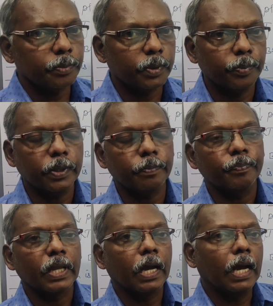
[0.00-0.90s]
BP.
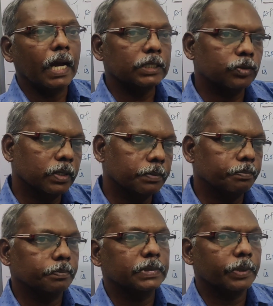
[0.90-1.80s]
Actually,
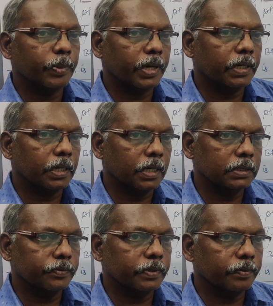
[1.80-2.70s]
separate
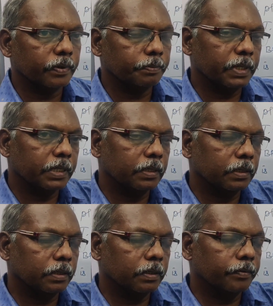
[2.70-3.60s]
class
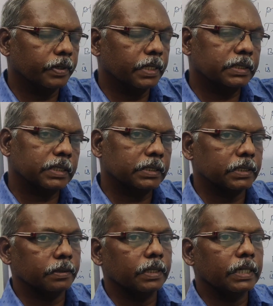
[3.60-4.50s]
we discussed
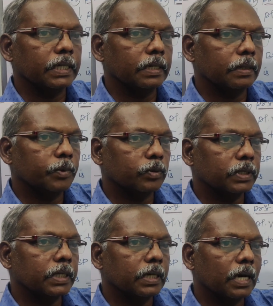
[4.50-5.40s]
earlier about
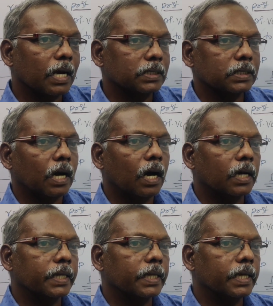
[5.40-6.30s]
the RAS,
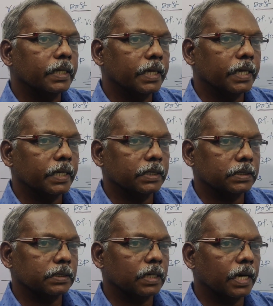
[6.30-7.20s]

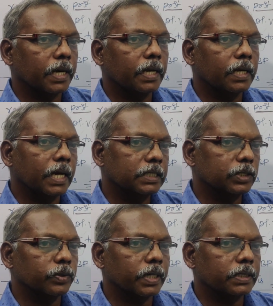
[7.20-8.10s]
RAAS, renin,
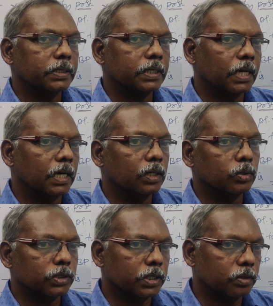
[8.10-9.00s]
angiotensin,
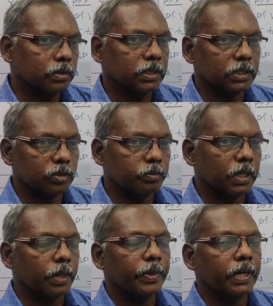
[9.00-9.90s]
aldosterone system
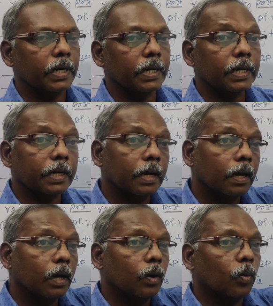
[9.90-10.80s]
coming under
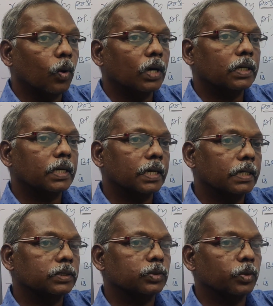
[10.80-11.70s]
water
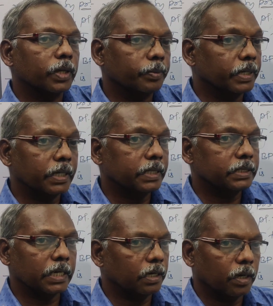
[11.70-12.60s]
and sodium
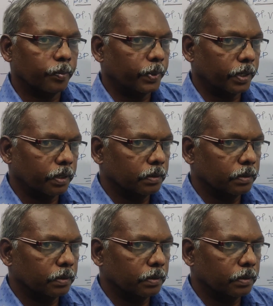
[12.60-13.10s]
retention topic.